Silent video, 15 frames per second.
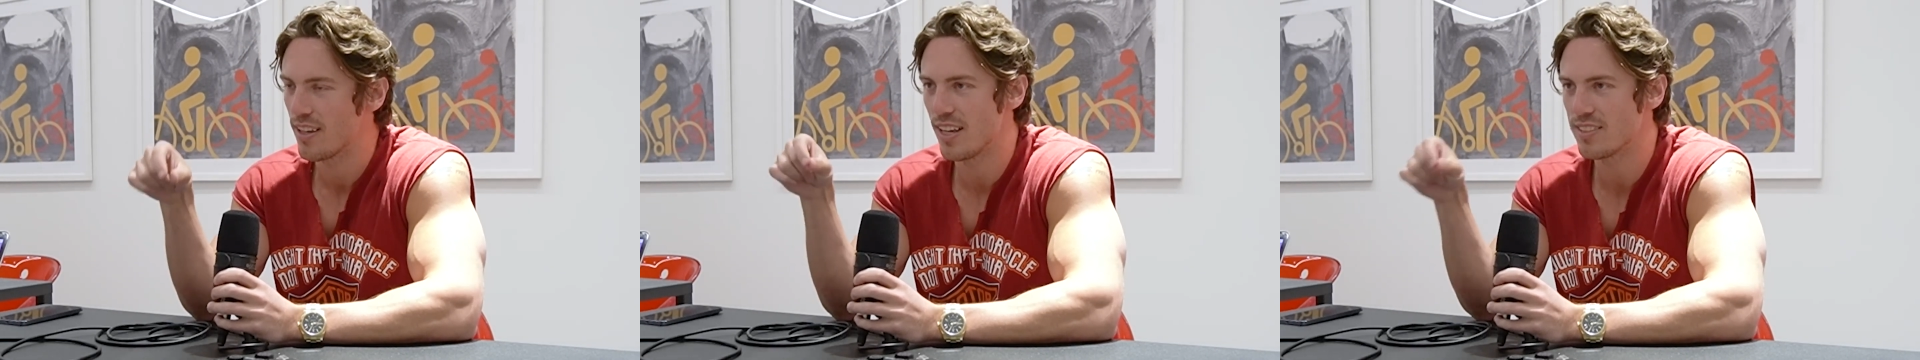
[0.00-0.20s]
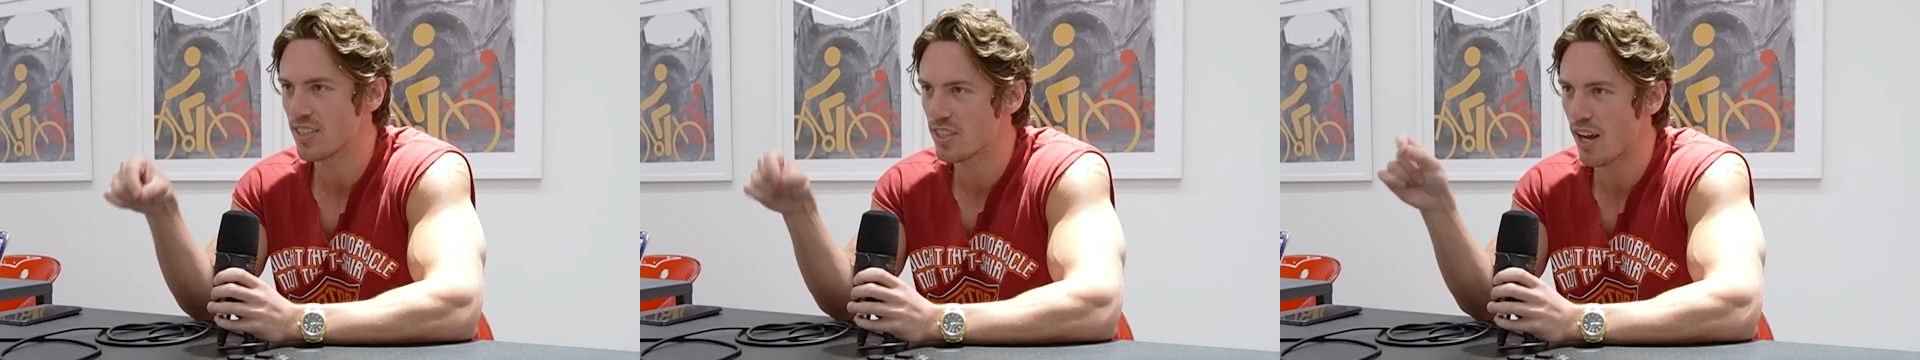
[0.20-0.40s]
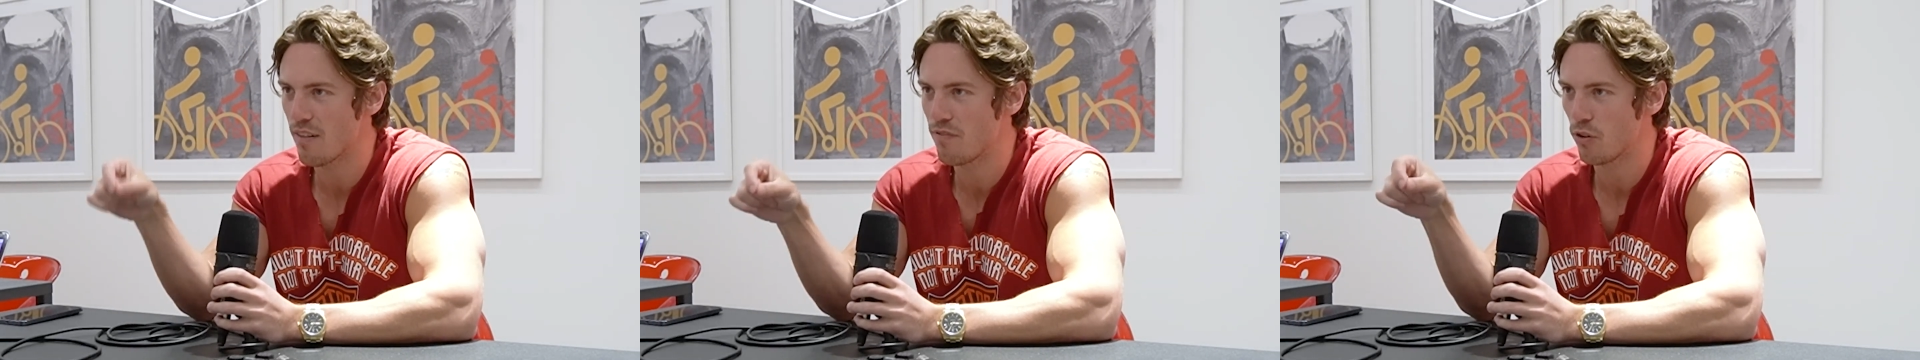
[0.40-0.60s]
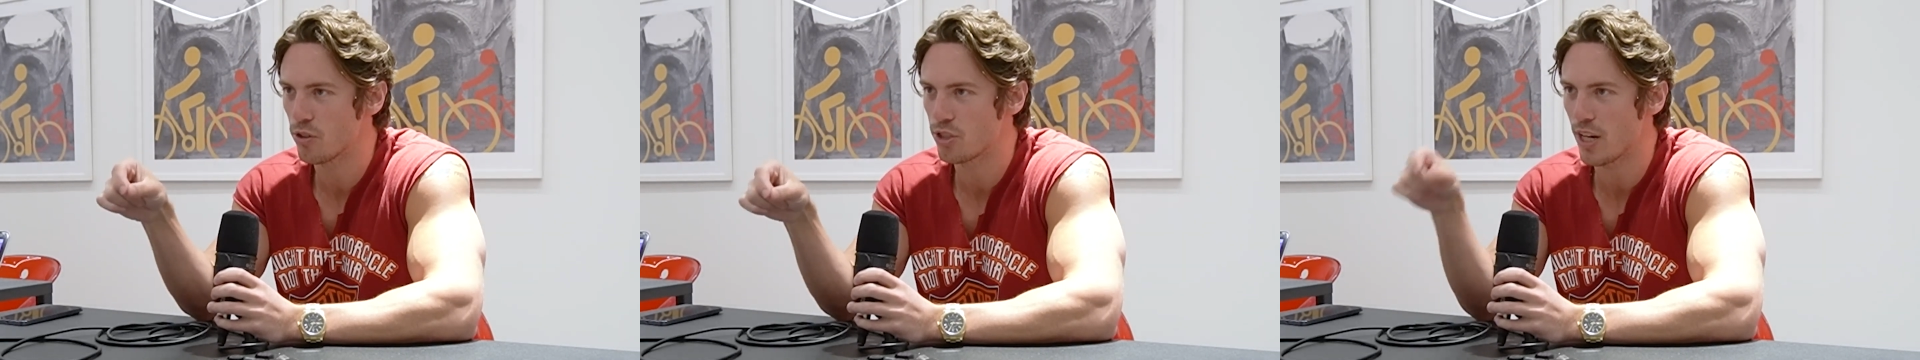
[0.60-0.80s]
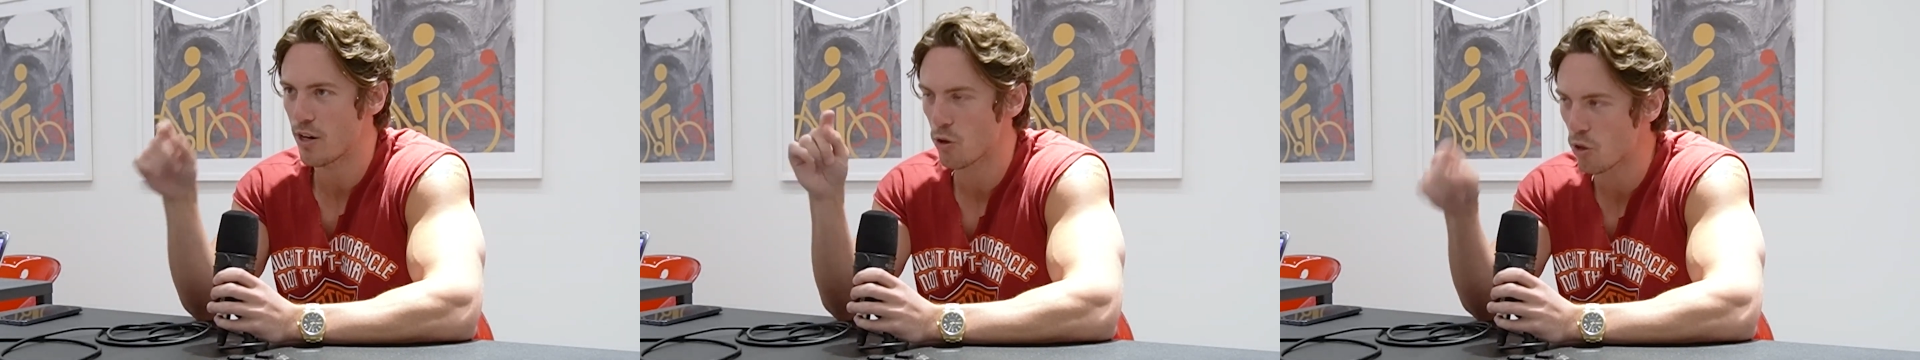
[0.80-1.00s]
is this guy full
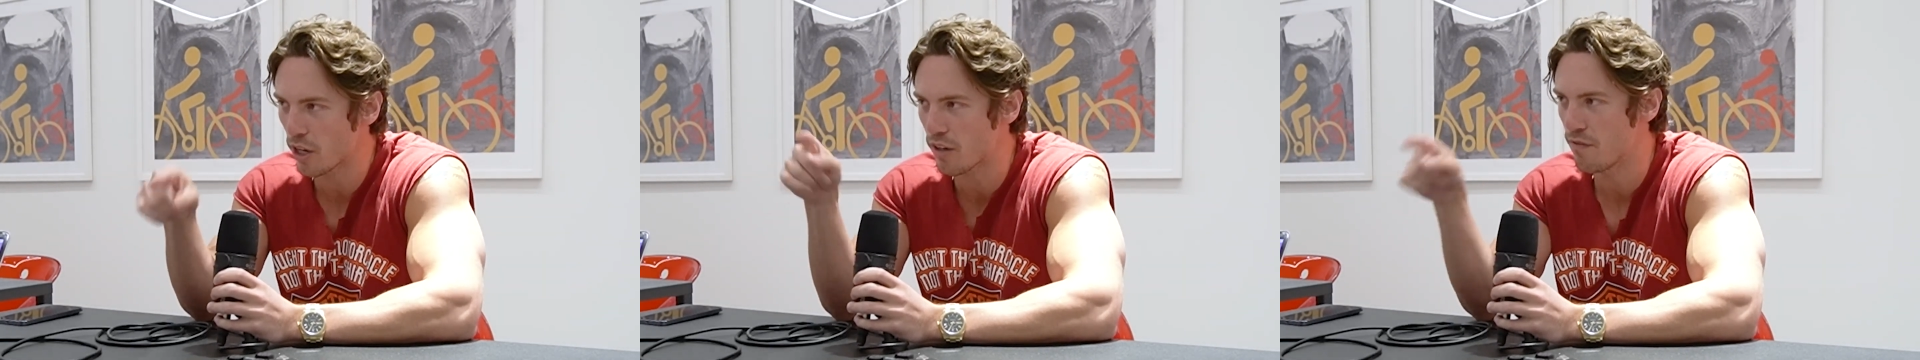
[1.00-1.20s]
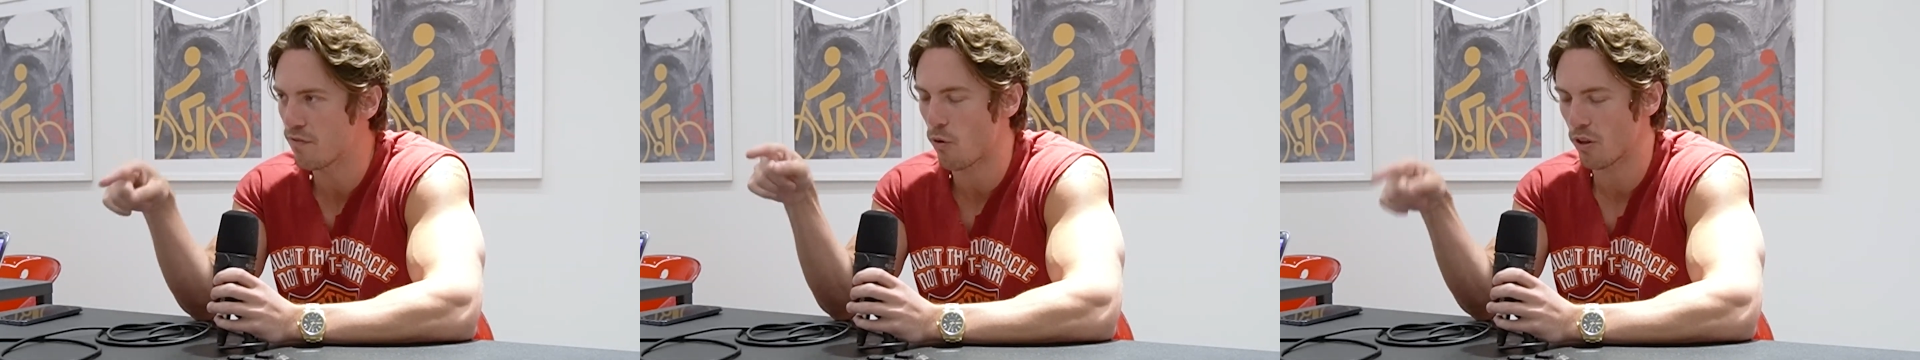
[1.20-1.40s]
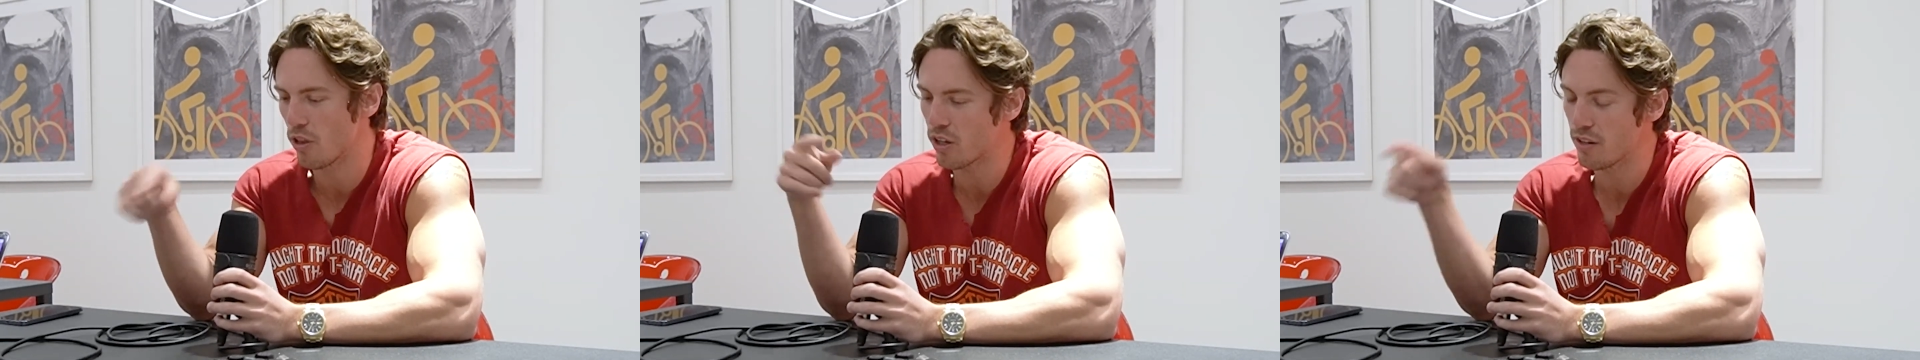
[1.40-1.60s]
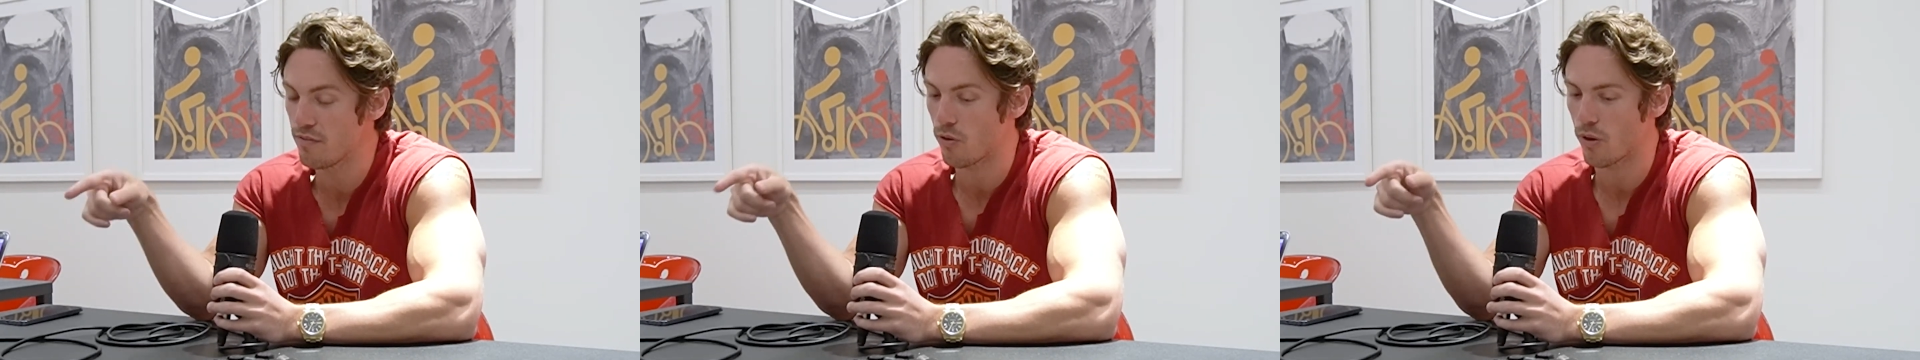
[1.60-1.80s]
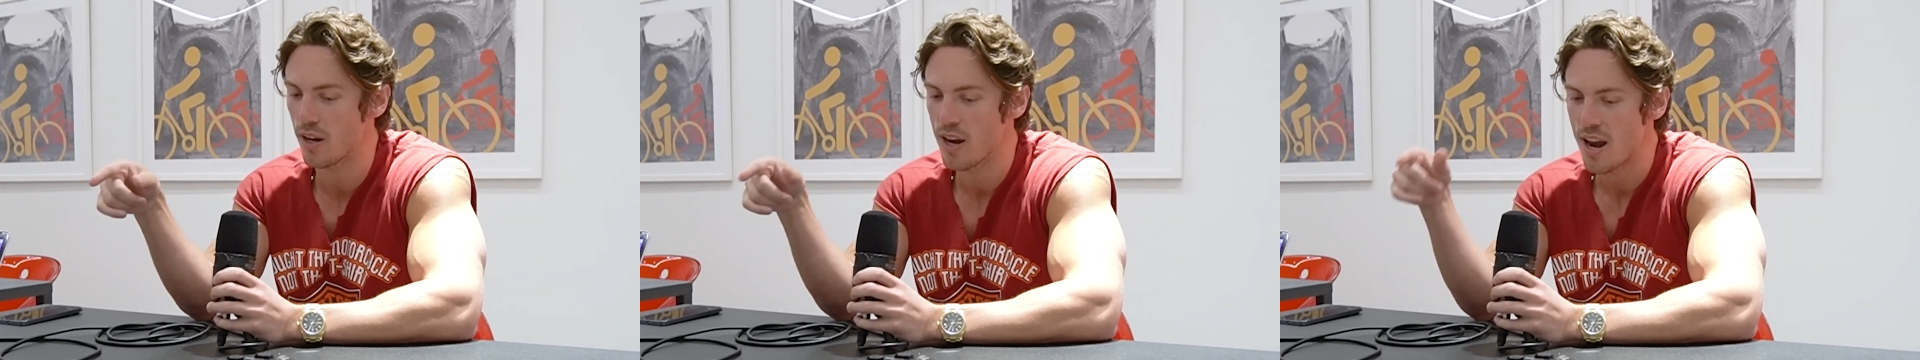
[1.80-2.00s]
of shit? You're looking for
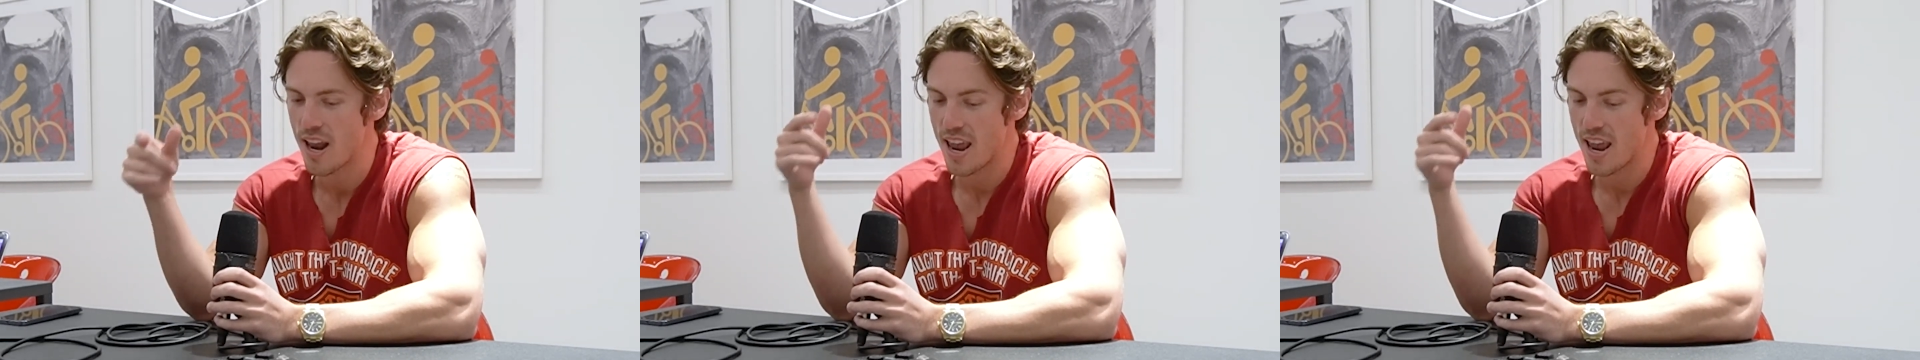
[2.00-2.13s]
it.